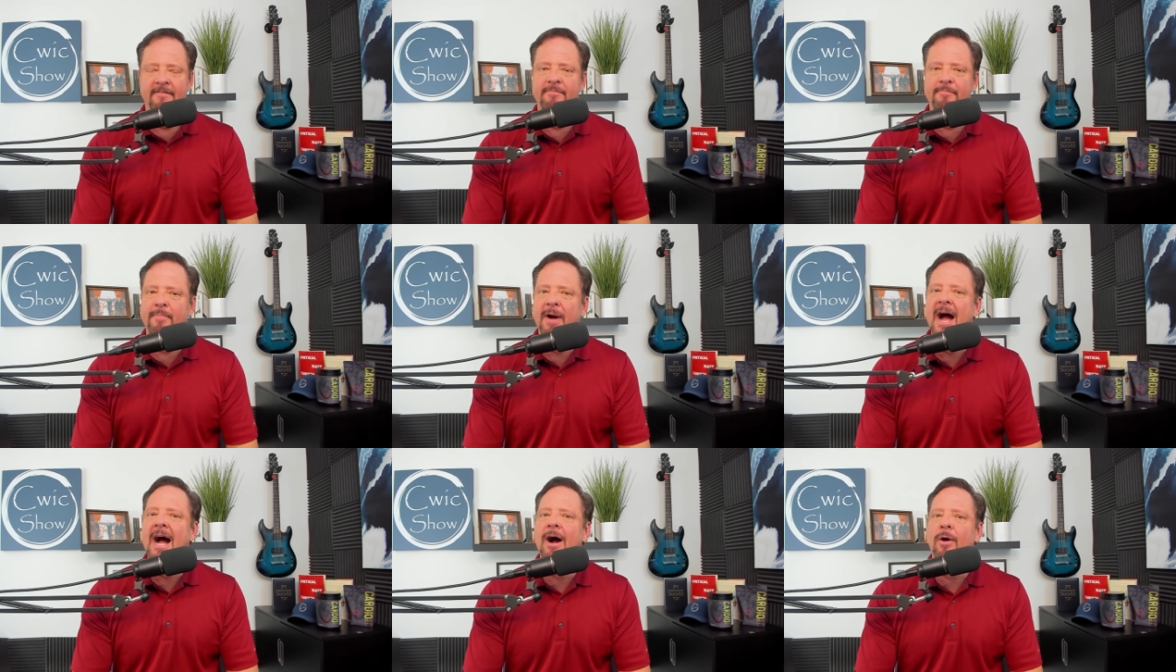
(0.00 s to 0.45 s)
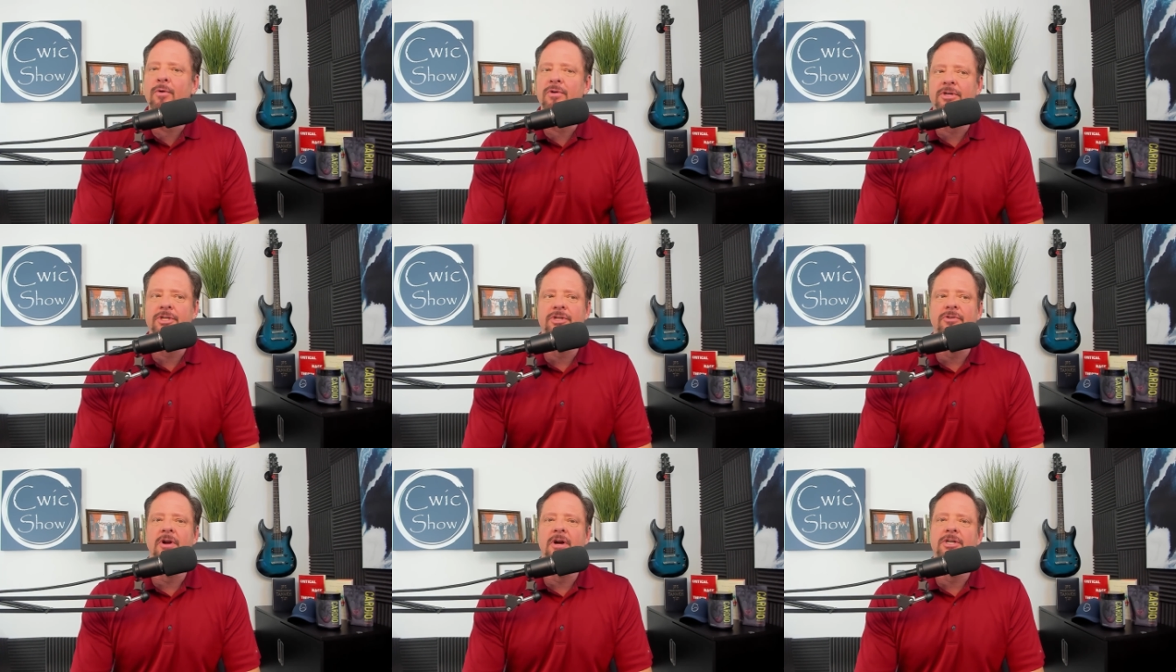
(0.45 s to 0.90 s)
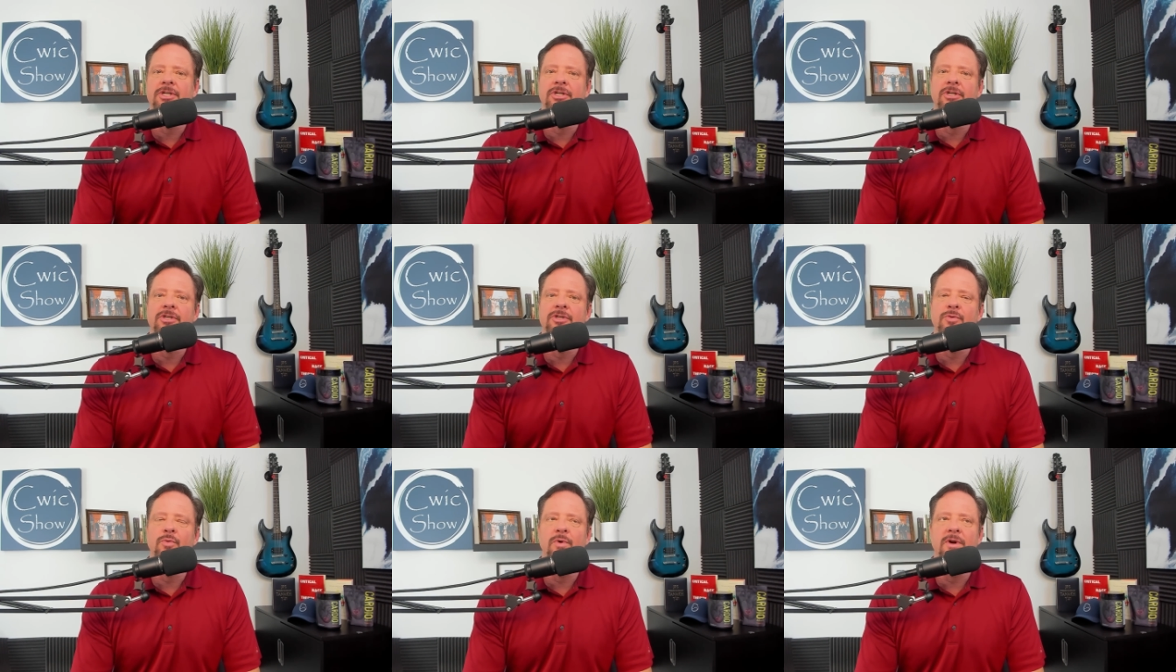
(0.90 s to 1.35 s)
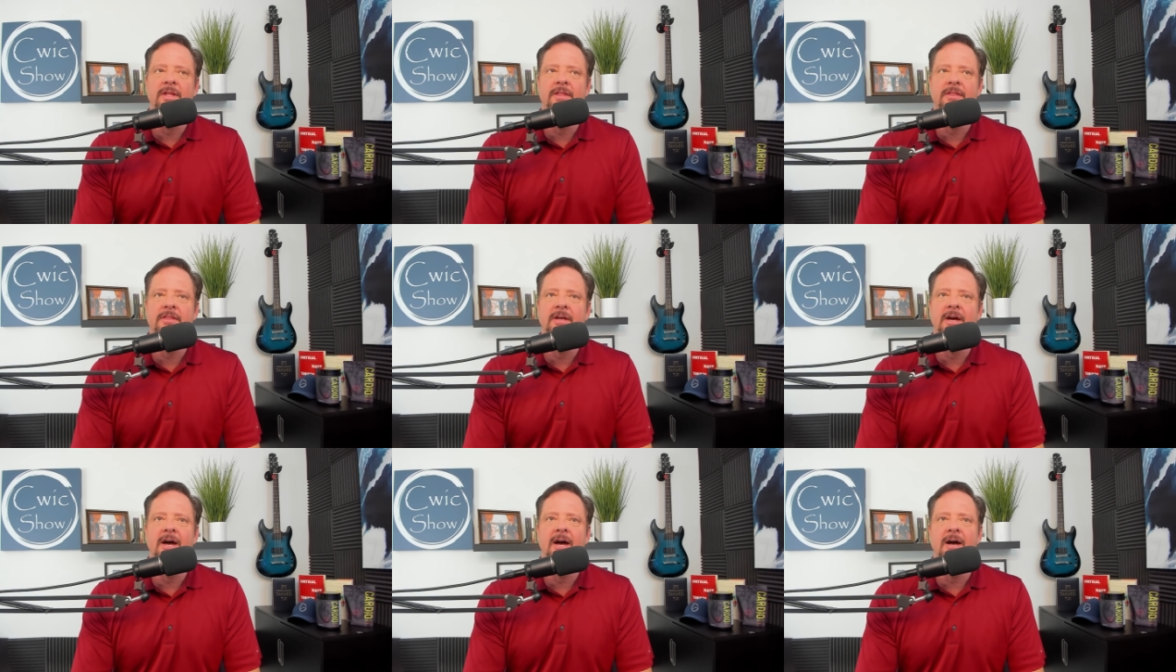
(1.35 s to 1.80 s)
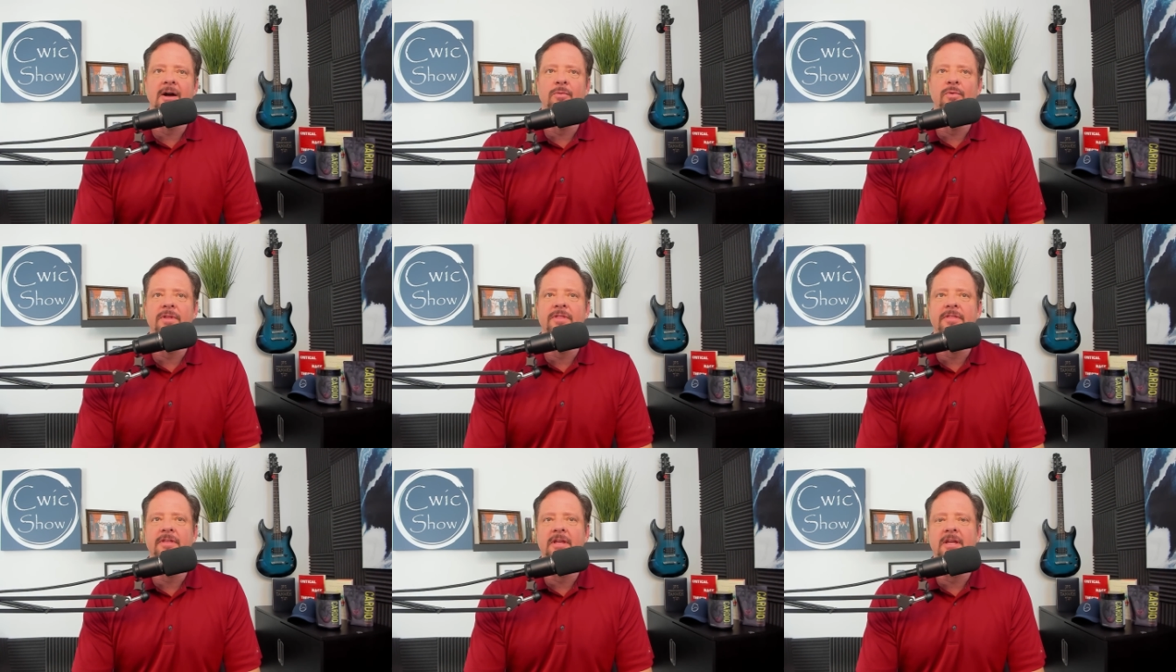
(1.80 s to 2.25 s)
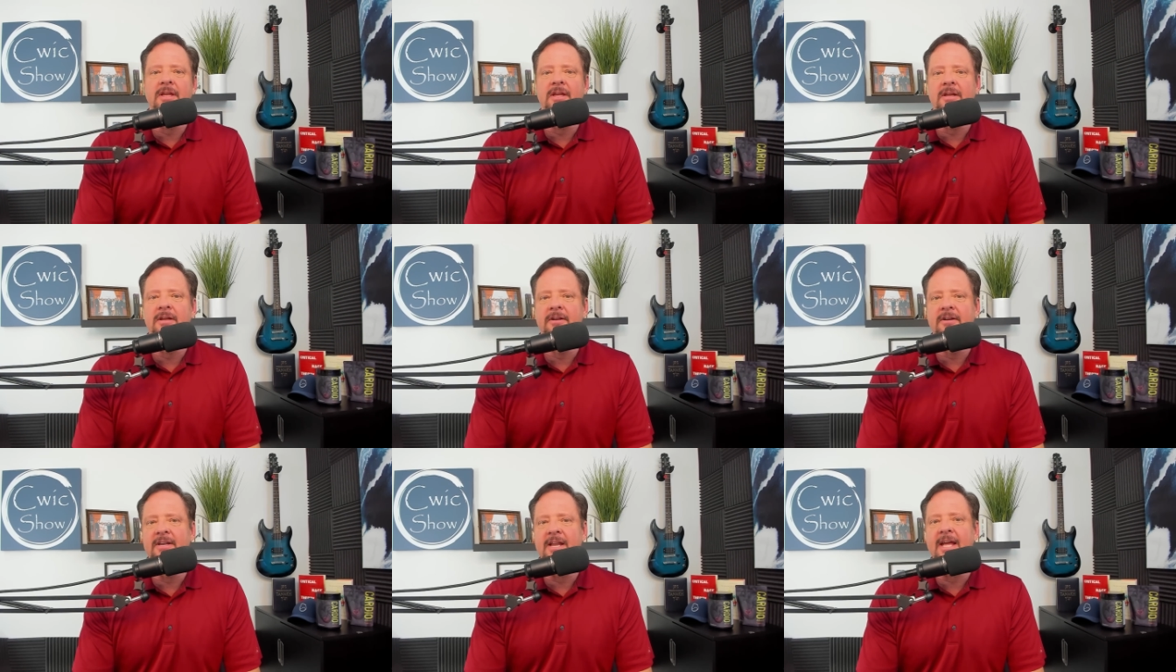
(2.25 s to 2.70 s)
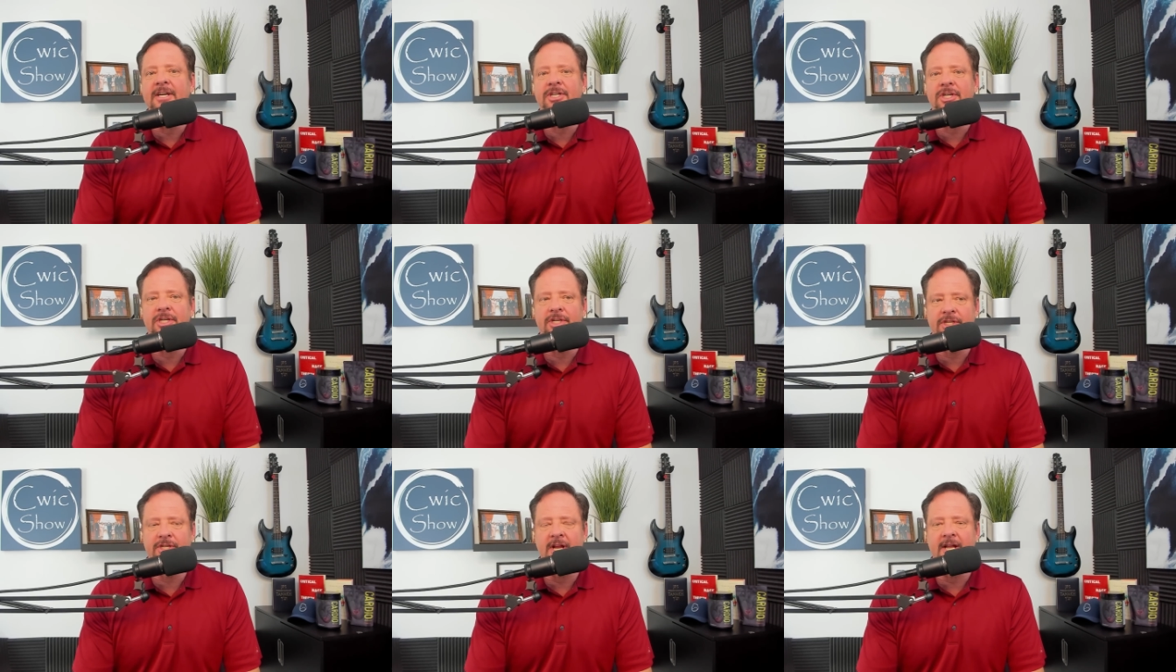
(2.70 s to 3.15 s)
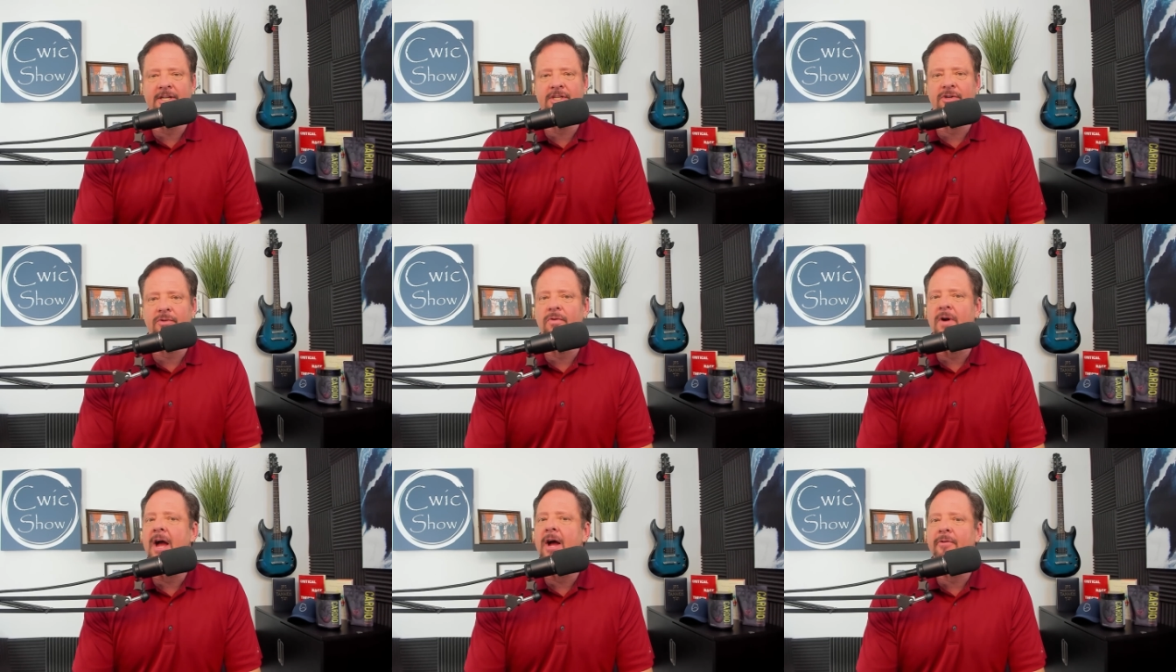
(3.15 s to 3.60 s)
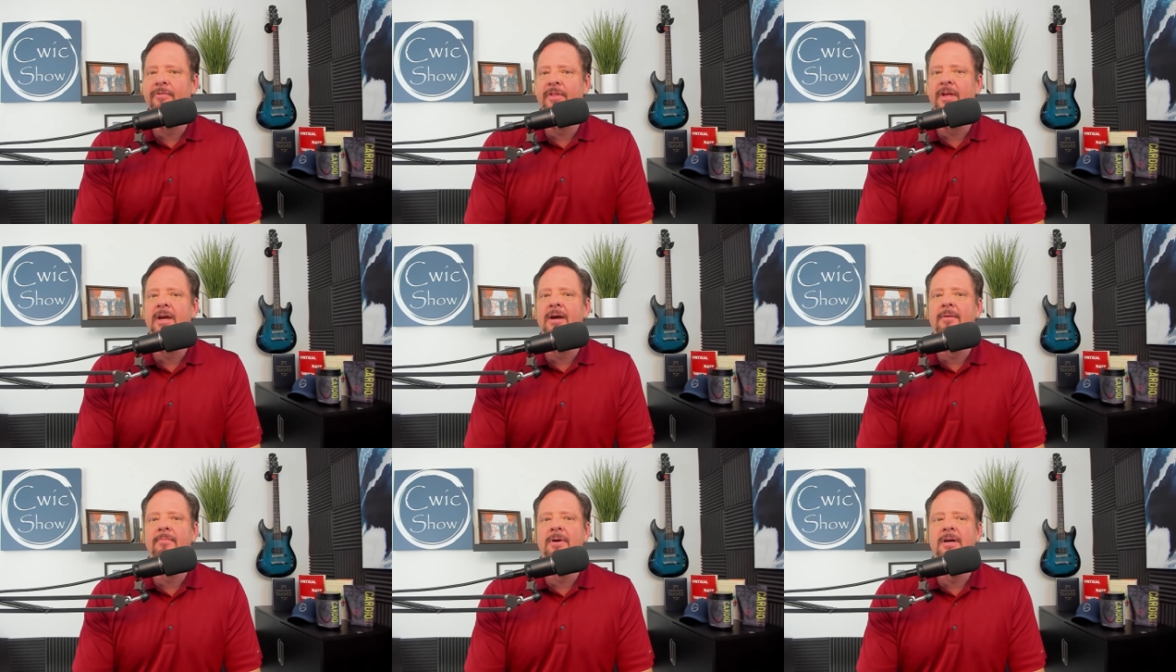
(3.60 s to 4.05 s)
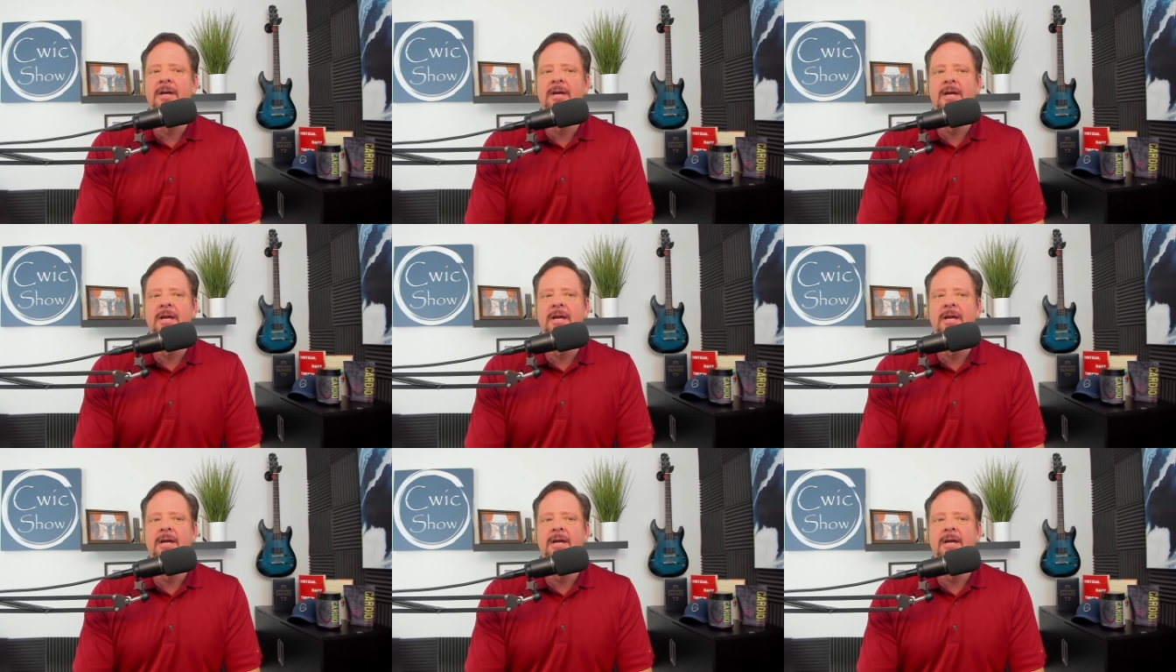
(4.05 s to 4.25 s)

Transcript: power structures with the nation states around them,